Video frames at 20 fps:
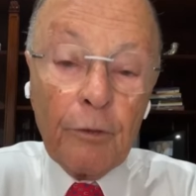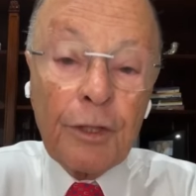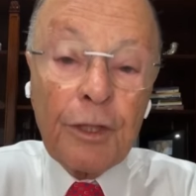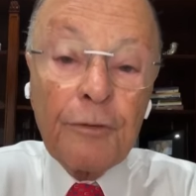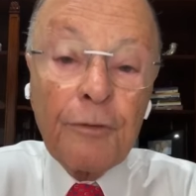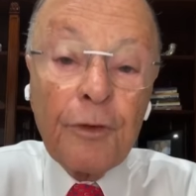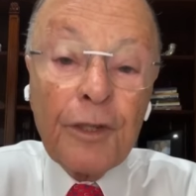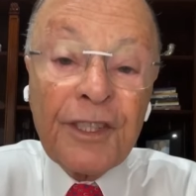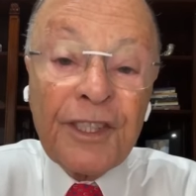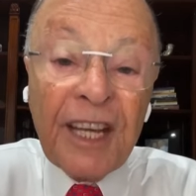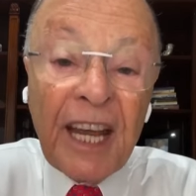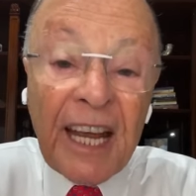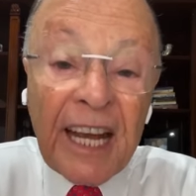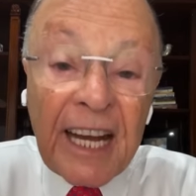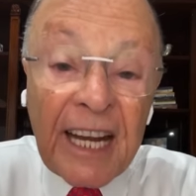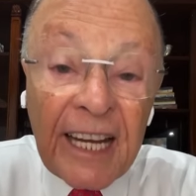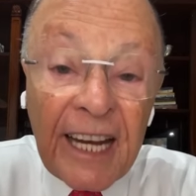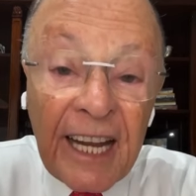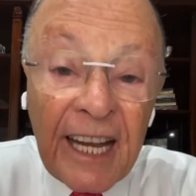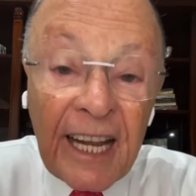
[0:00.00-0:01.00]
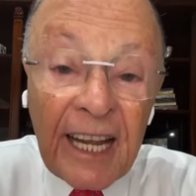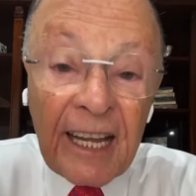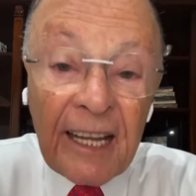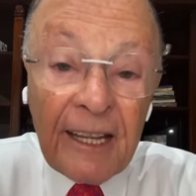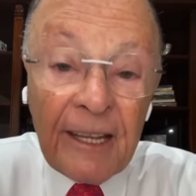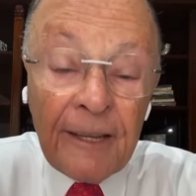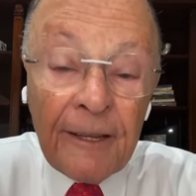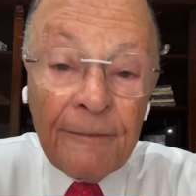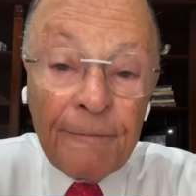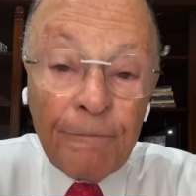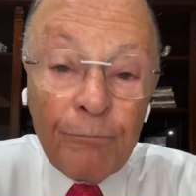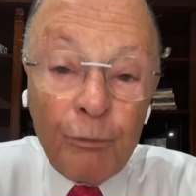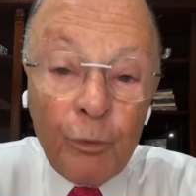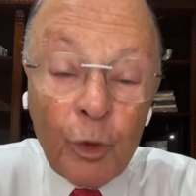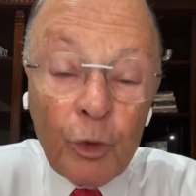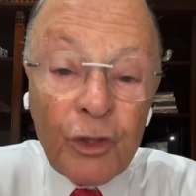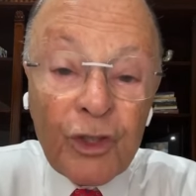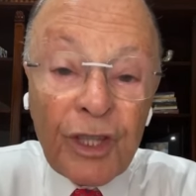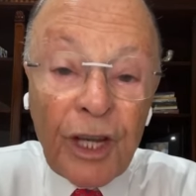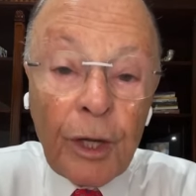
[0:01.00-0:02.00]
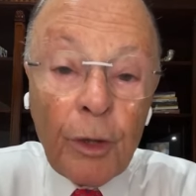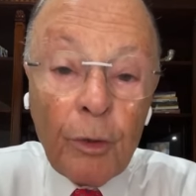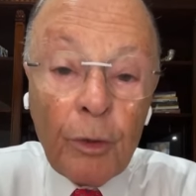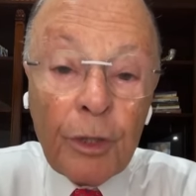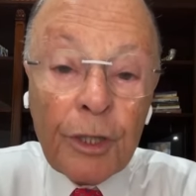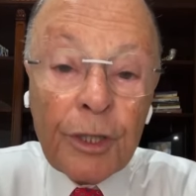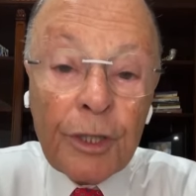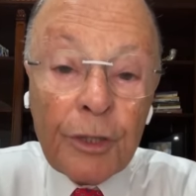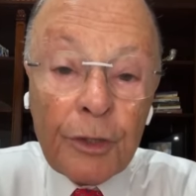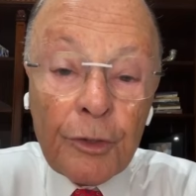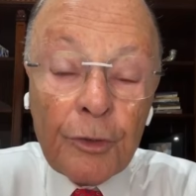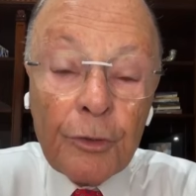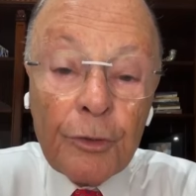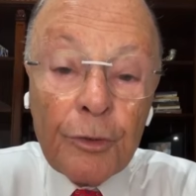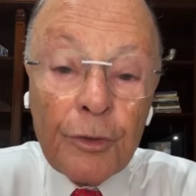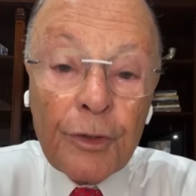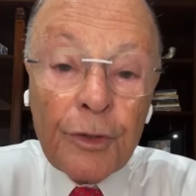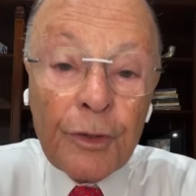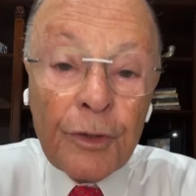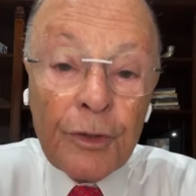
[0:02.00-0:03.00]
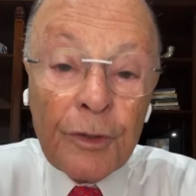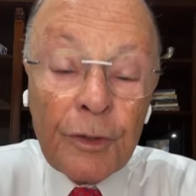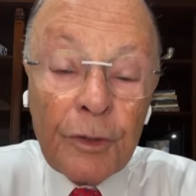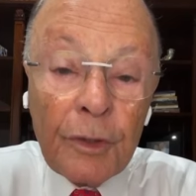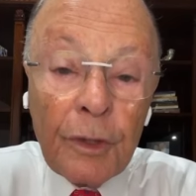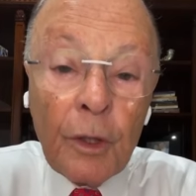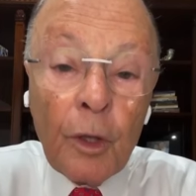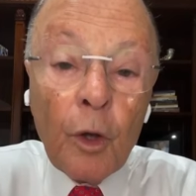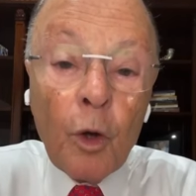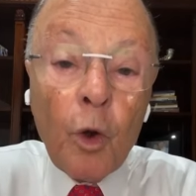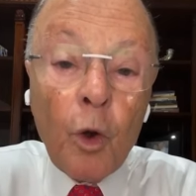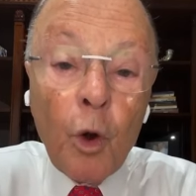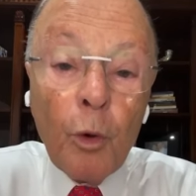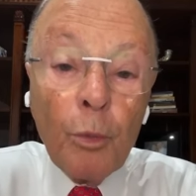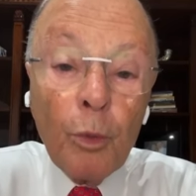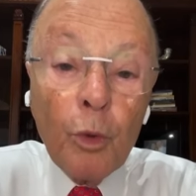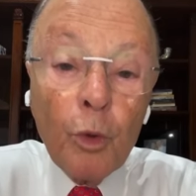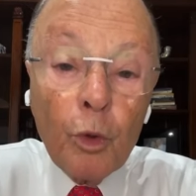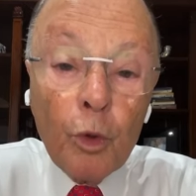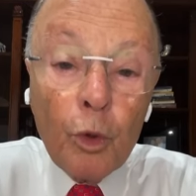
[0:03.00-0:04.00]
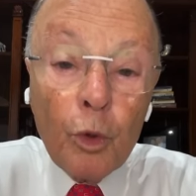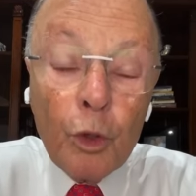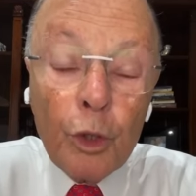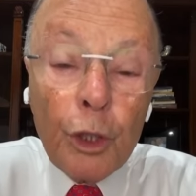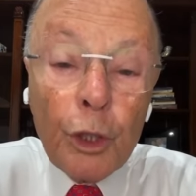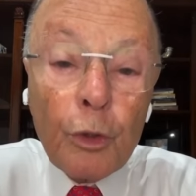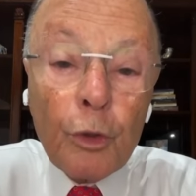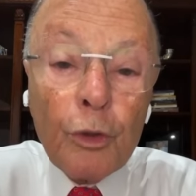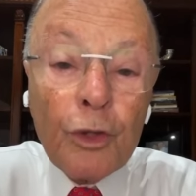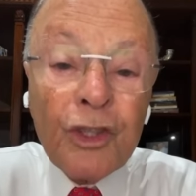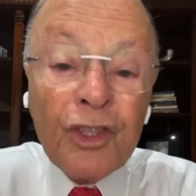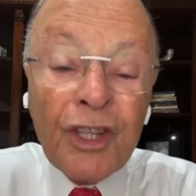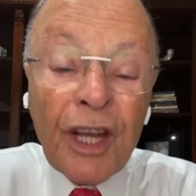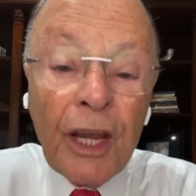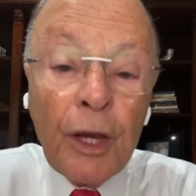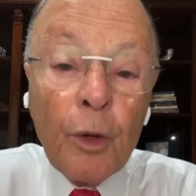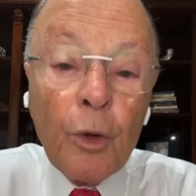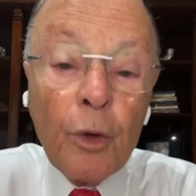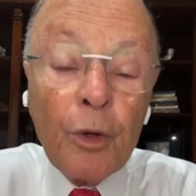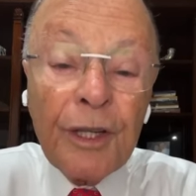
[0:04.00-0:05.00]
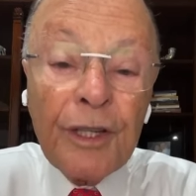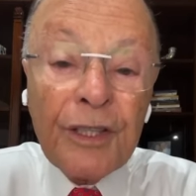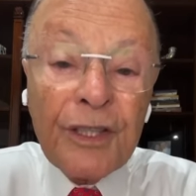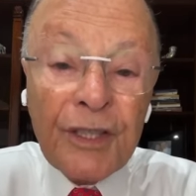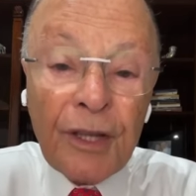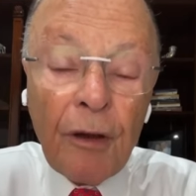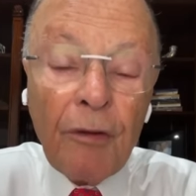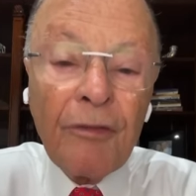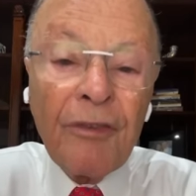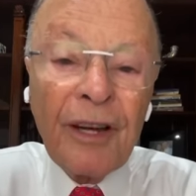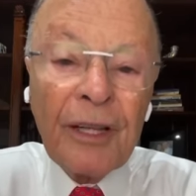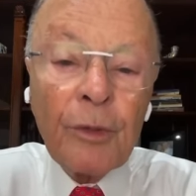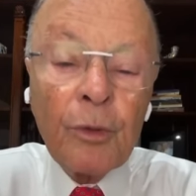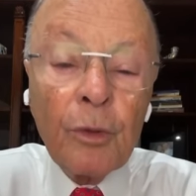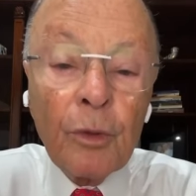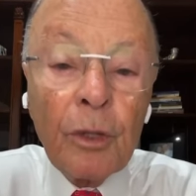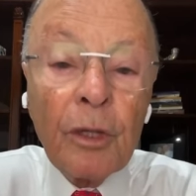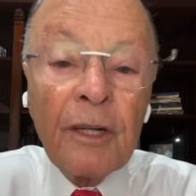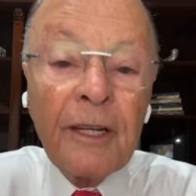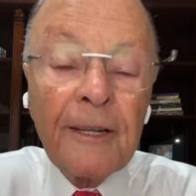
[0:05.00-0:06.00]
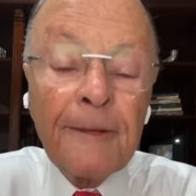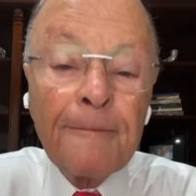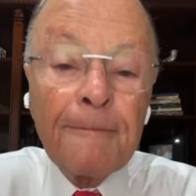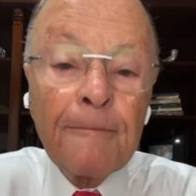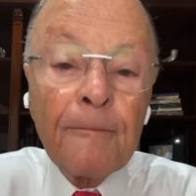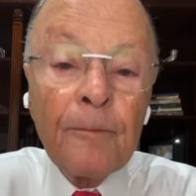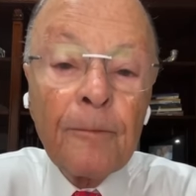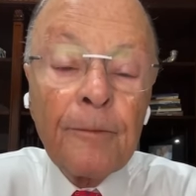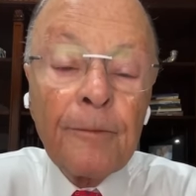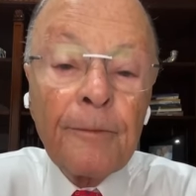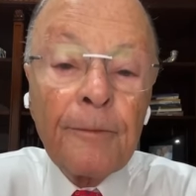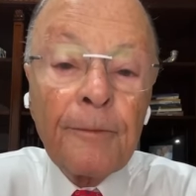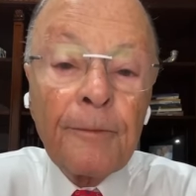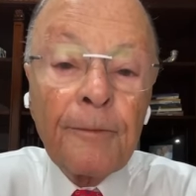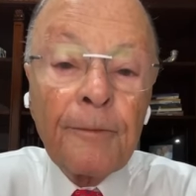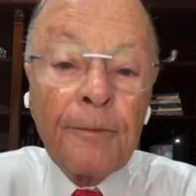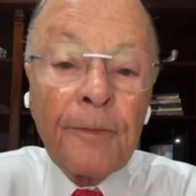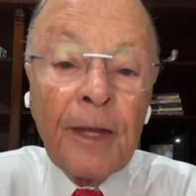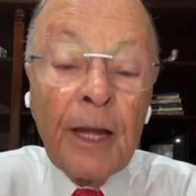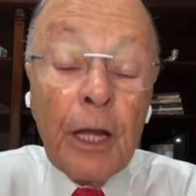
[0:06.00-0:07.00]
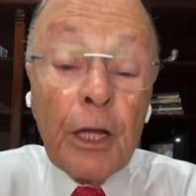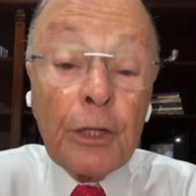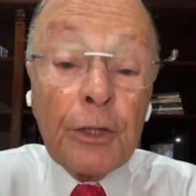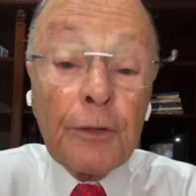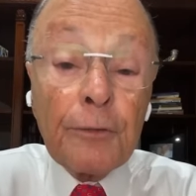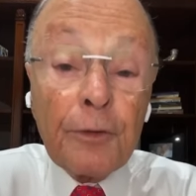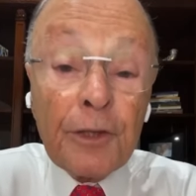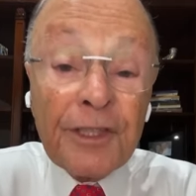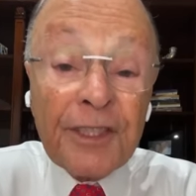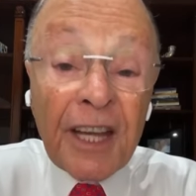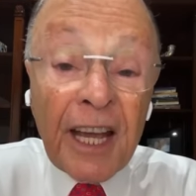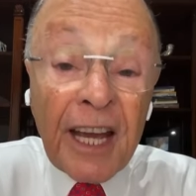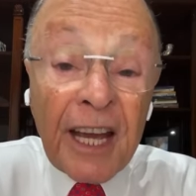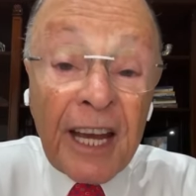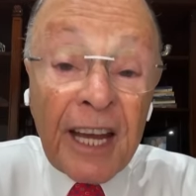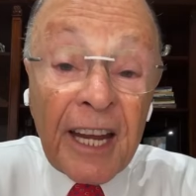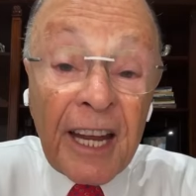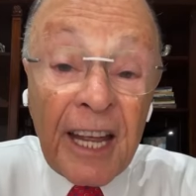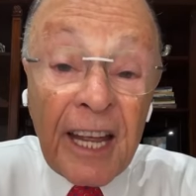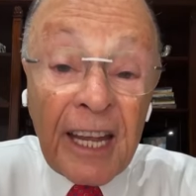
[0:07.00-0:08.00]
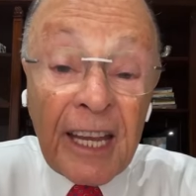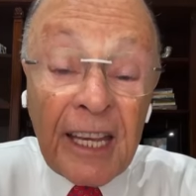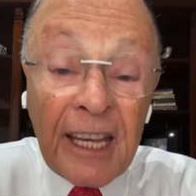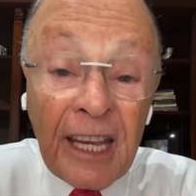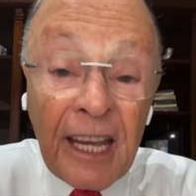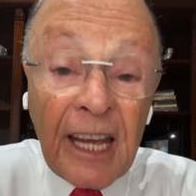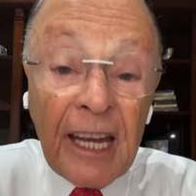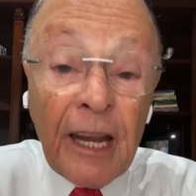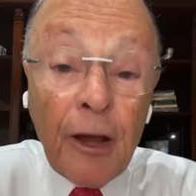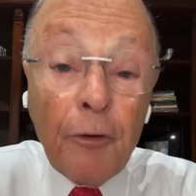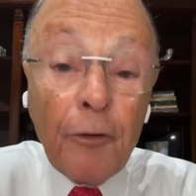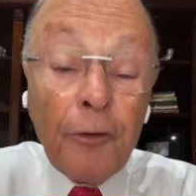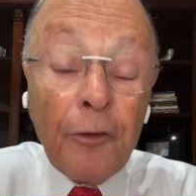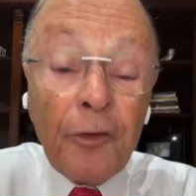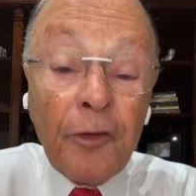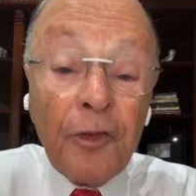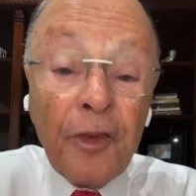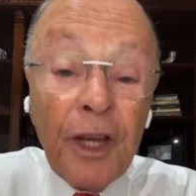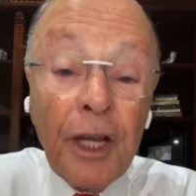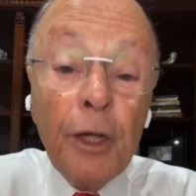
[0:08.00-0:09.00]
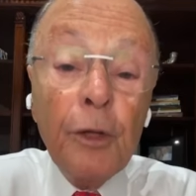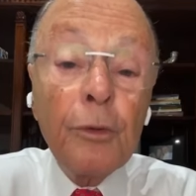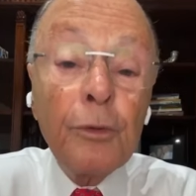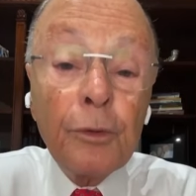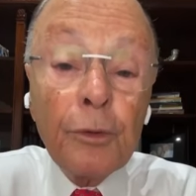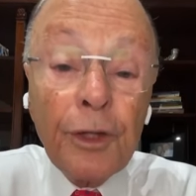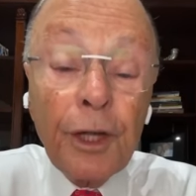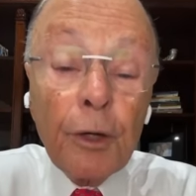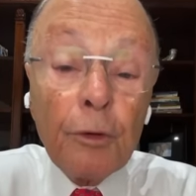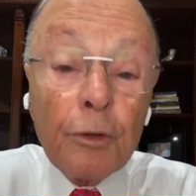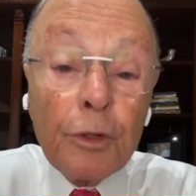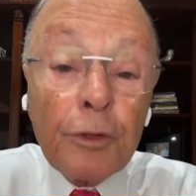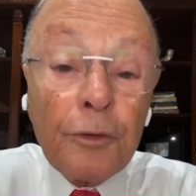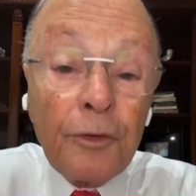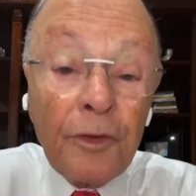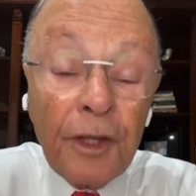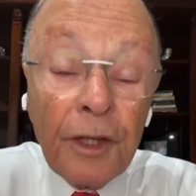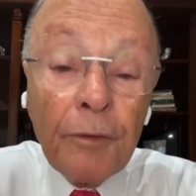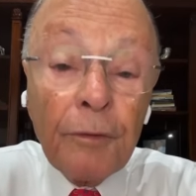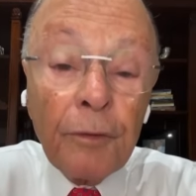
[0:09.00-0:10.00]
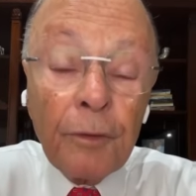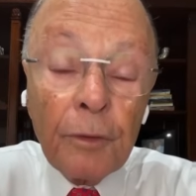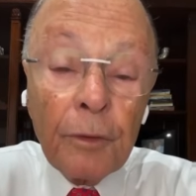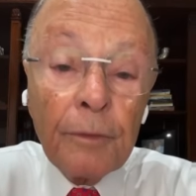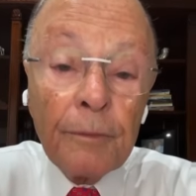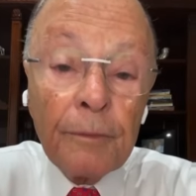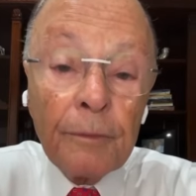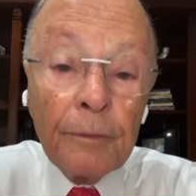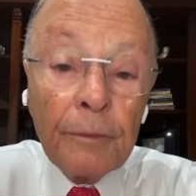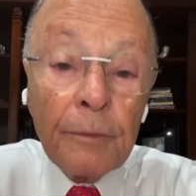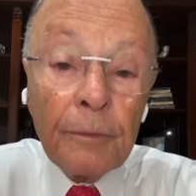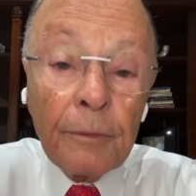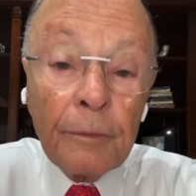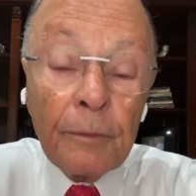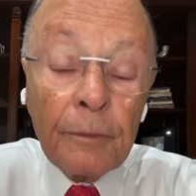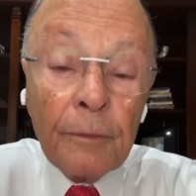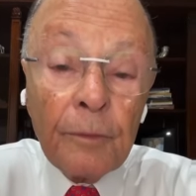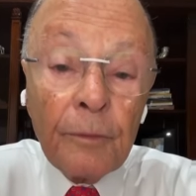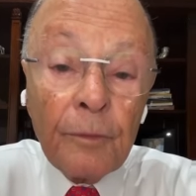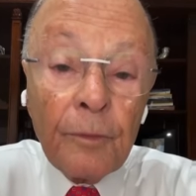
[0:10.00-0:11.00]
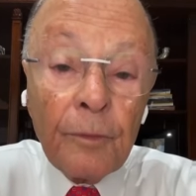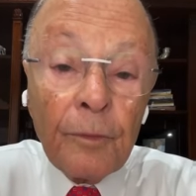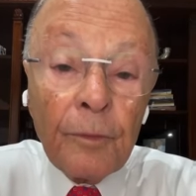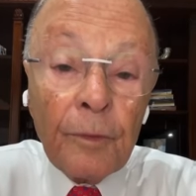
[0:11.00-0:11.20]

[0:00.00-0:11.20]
So if you believe in the Lord Jesus as your only Lord and Savior, if you believe that He is the Son of the living God,